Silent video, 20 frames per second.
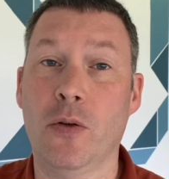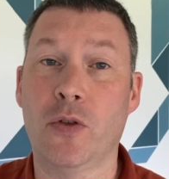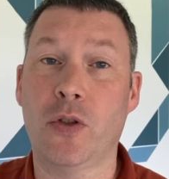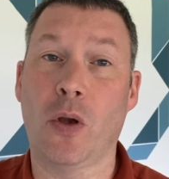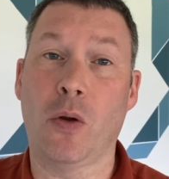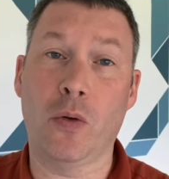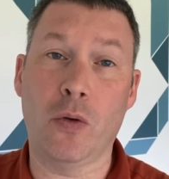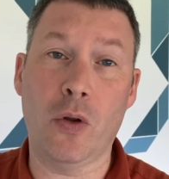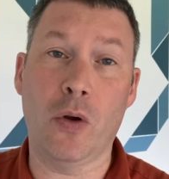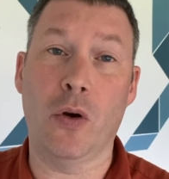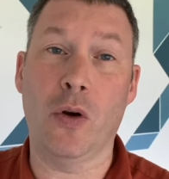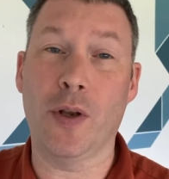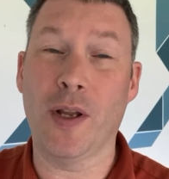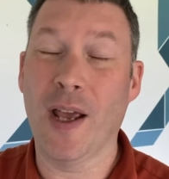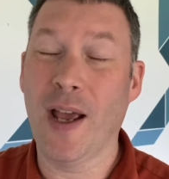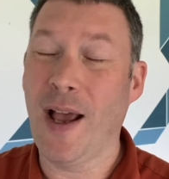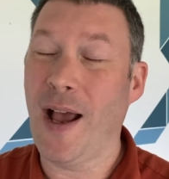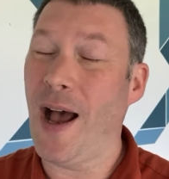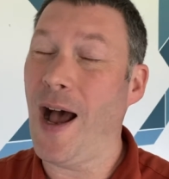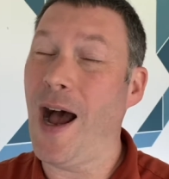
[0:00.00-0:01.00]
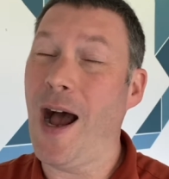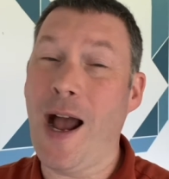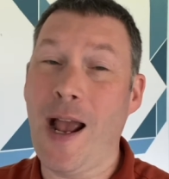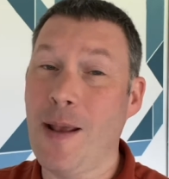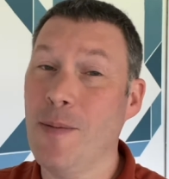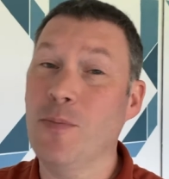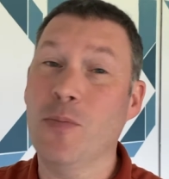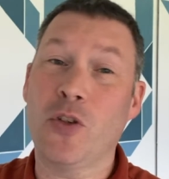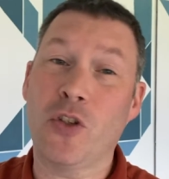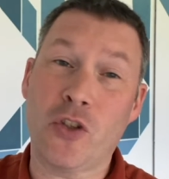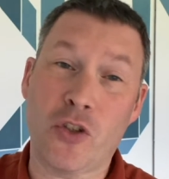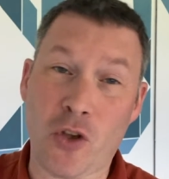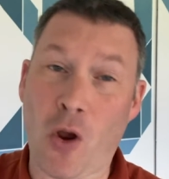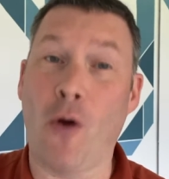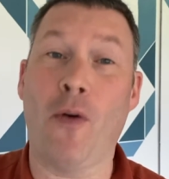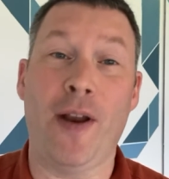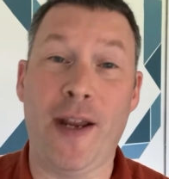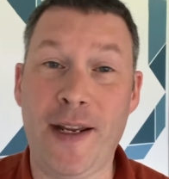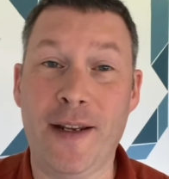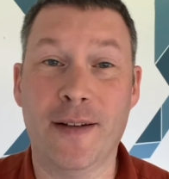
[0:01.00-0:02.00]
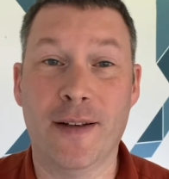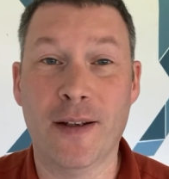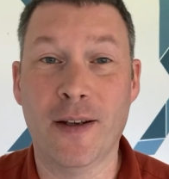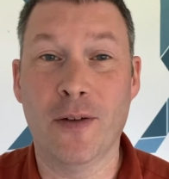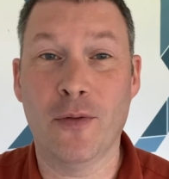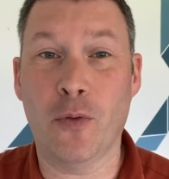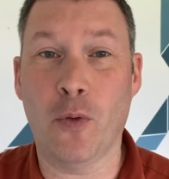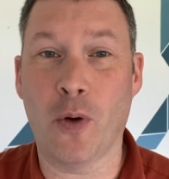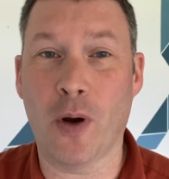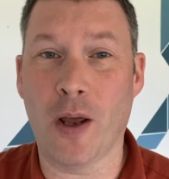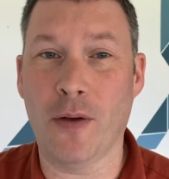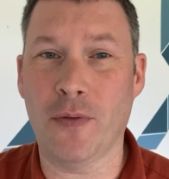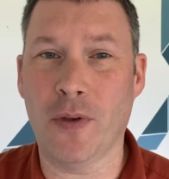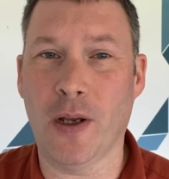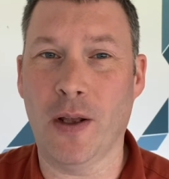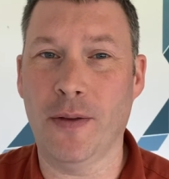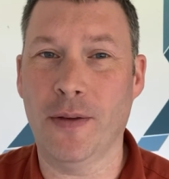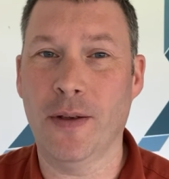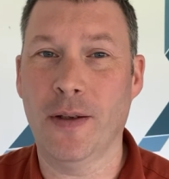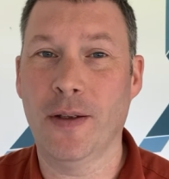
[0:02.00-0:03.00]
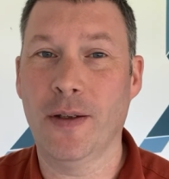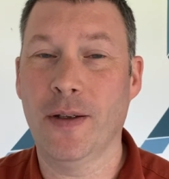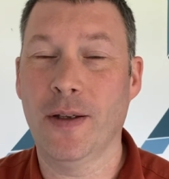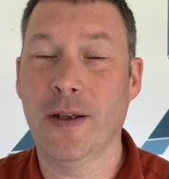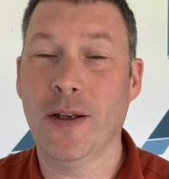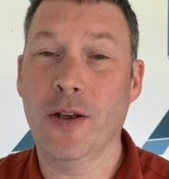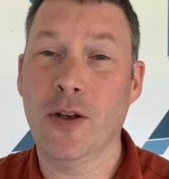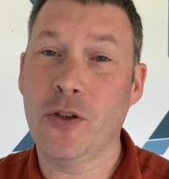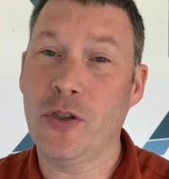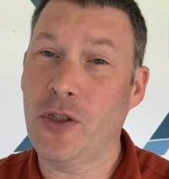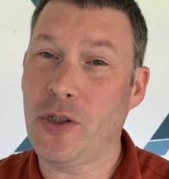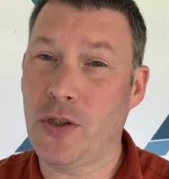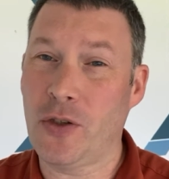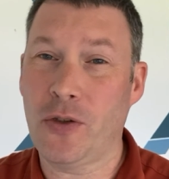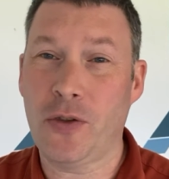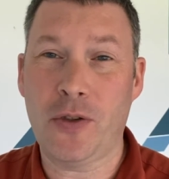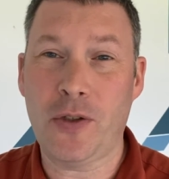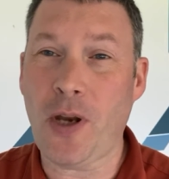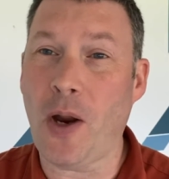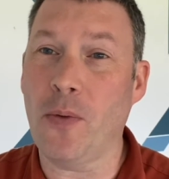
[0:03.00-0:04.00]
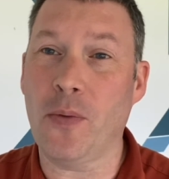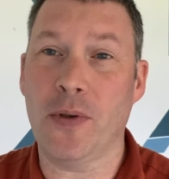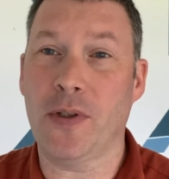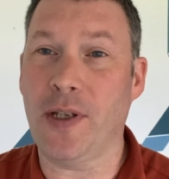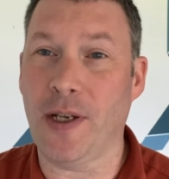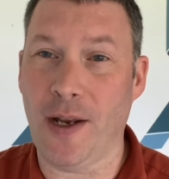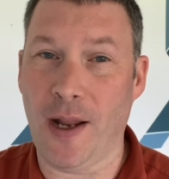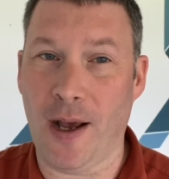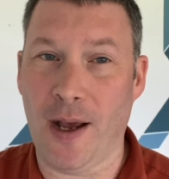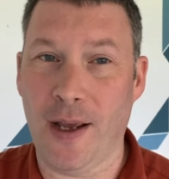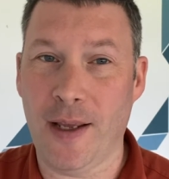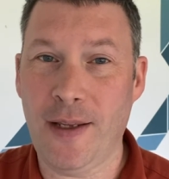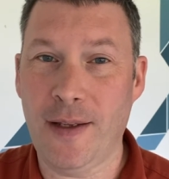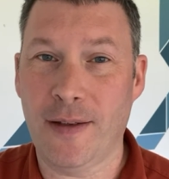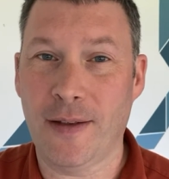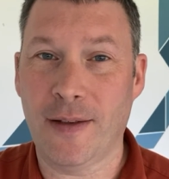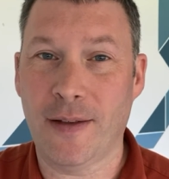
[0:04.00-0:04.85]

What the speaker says: So Lord, I'm sorry for what I've done. Don't deny.